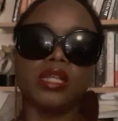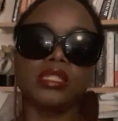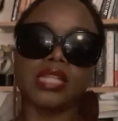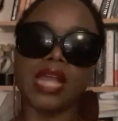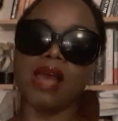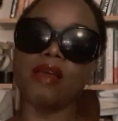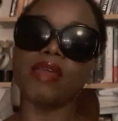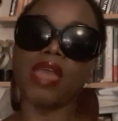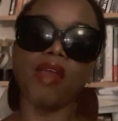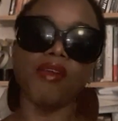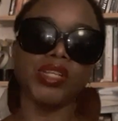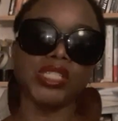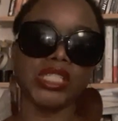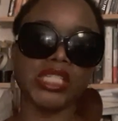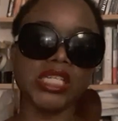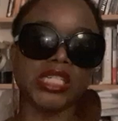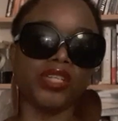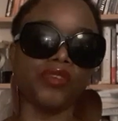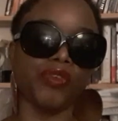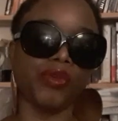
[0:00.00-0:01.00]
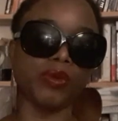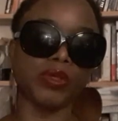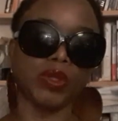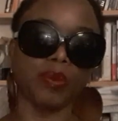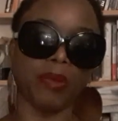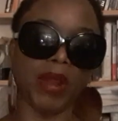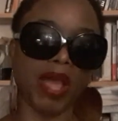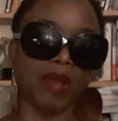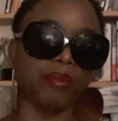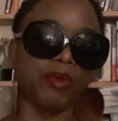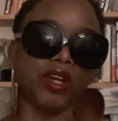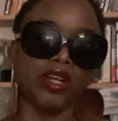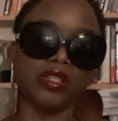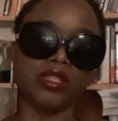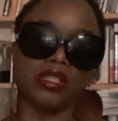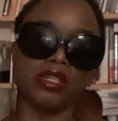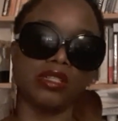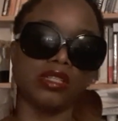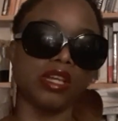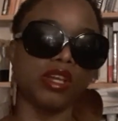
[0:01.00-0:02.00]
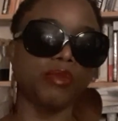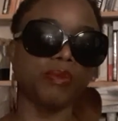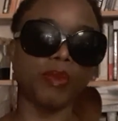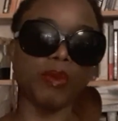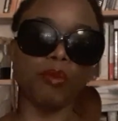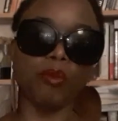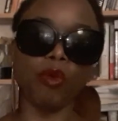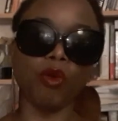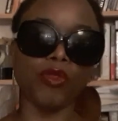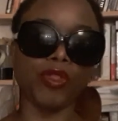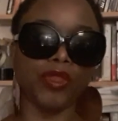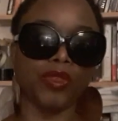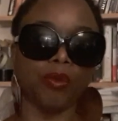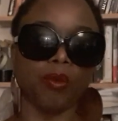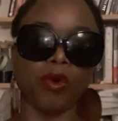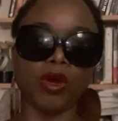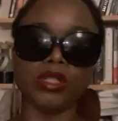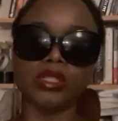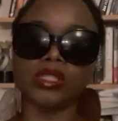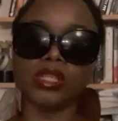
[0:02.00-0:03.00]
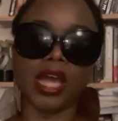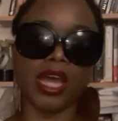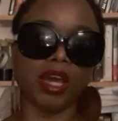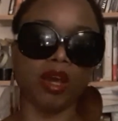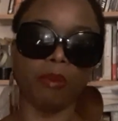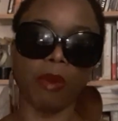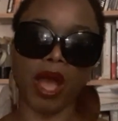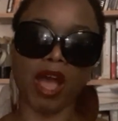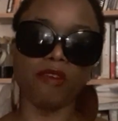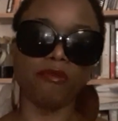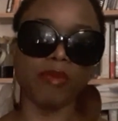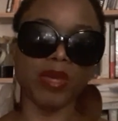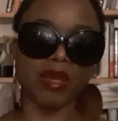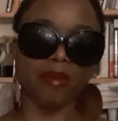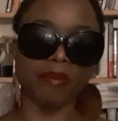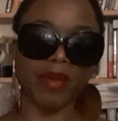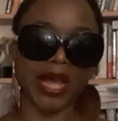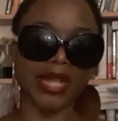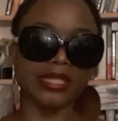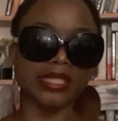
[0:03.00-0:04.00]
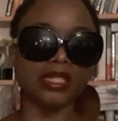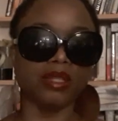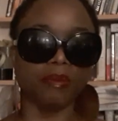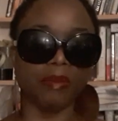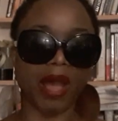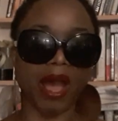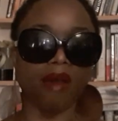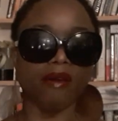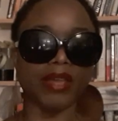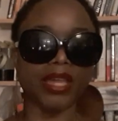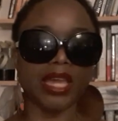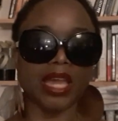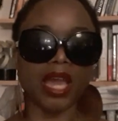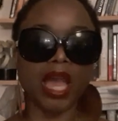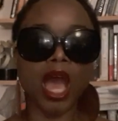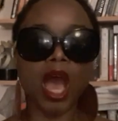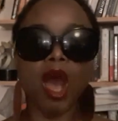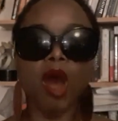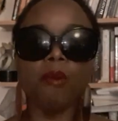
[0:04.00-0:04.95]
Now, guaranteed, if it was a black person, there'd be more than the word psychopath being bandied about here.